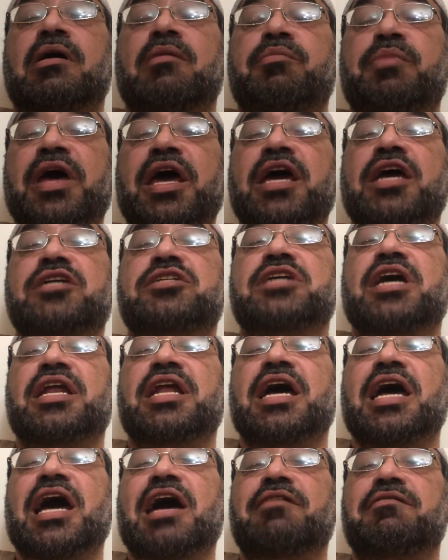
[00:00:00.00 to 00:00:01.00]
page, and
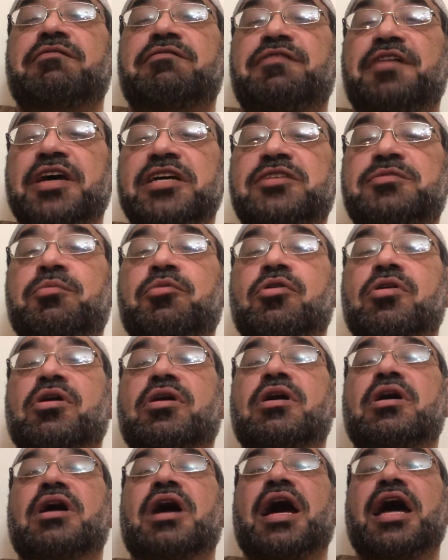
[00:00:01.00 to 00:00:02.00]
I have
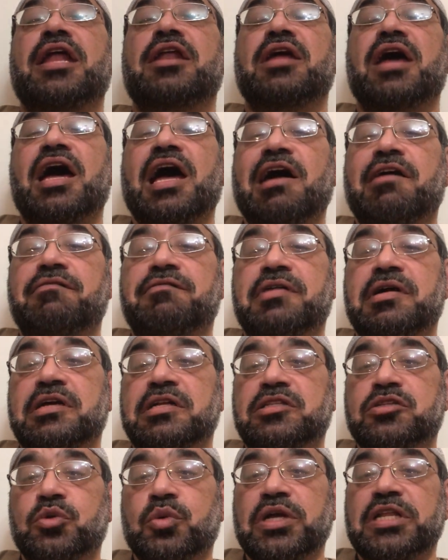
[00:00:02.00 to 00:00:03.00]
Facebook, and I have
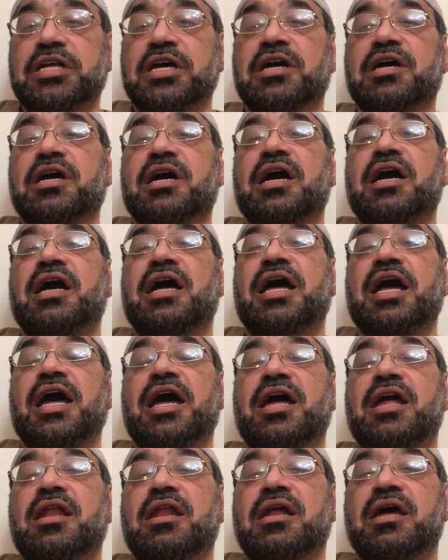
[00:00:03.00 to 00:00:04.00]
Twitter
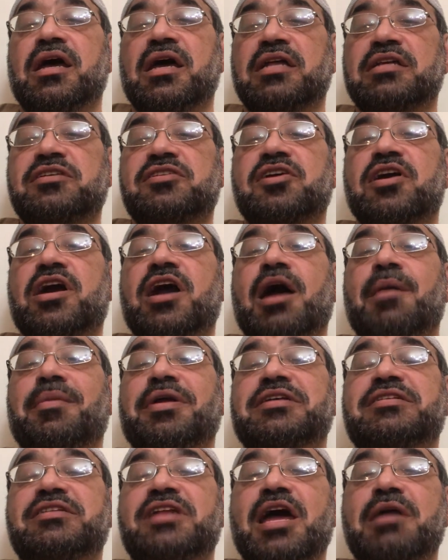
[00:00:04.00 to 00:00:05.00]
and Instagram and
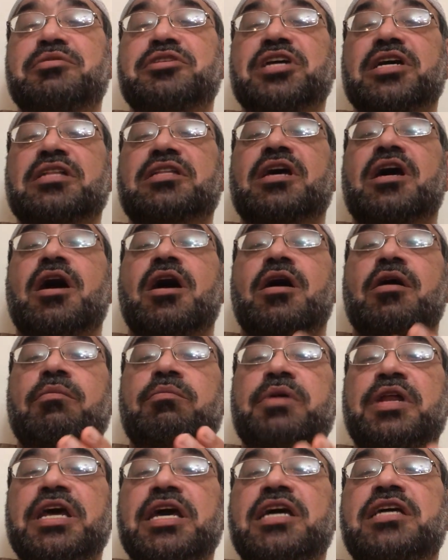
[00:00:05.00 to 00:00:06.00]
Snapchat.
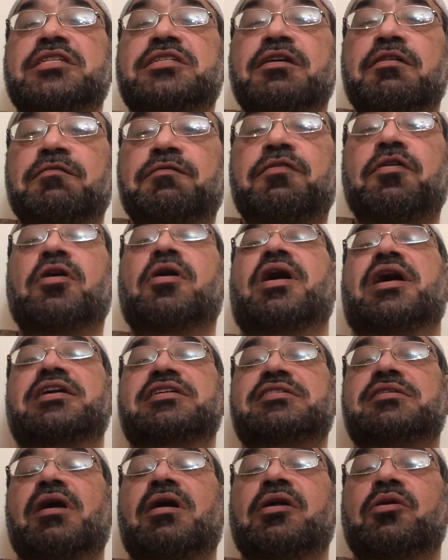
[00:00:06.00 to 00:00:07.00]
Please follow
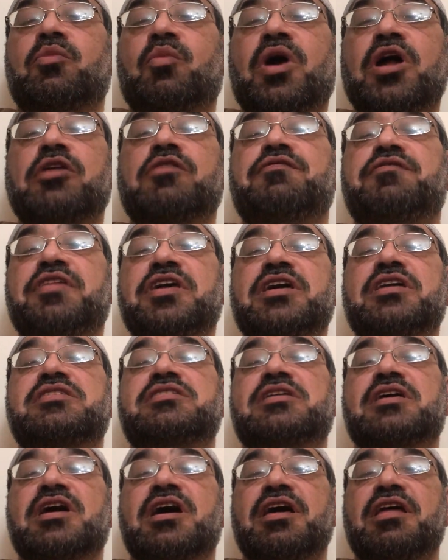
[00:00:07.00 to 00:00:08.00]
us on one of
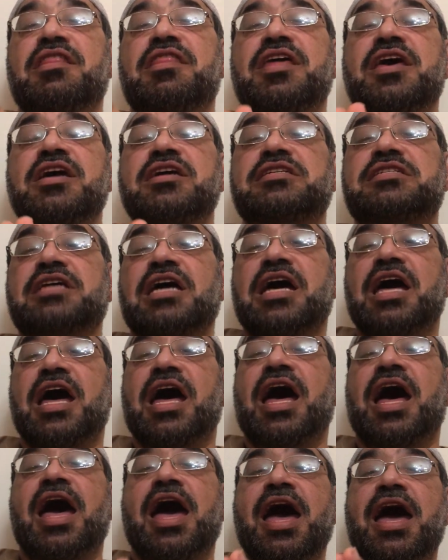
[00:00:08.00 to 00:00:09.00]
these things
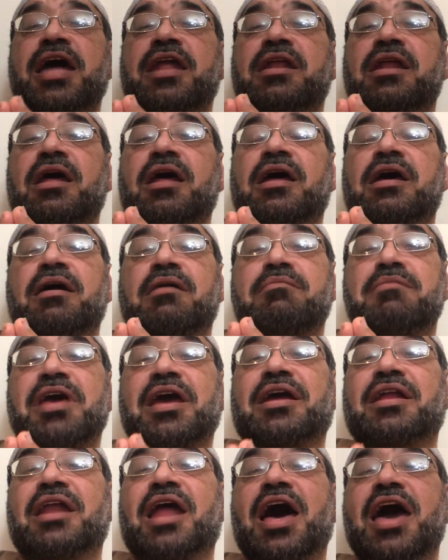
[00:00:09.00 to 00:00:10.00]
and
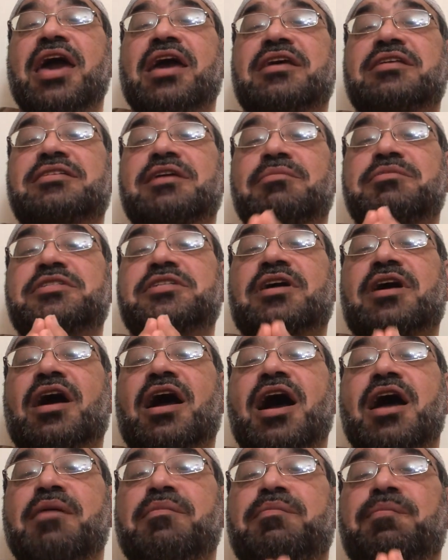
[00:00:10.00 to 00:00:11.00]
make like,
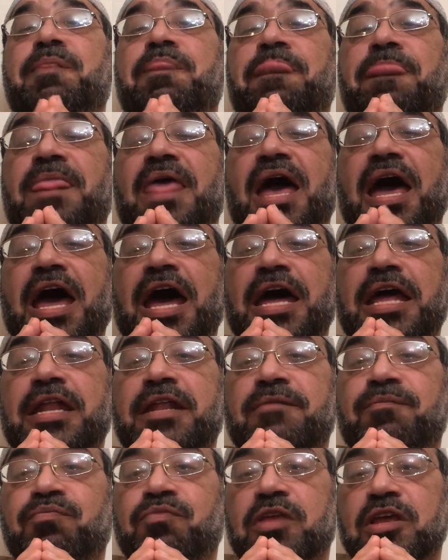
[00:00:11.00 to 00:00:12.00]
subscribe,
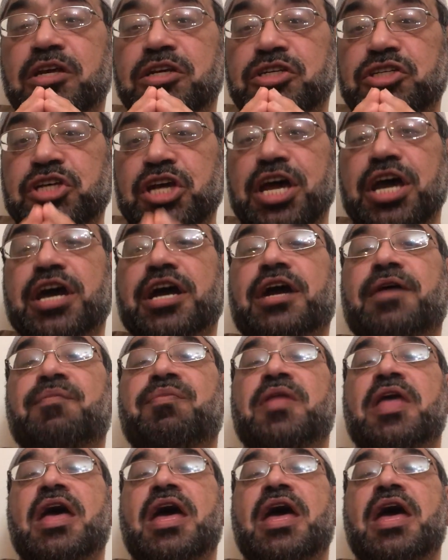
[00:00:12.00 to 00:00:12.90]
and share.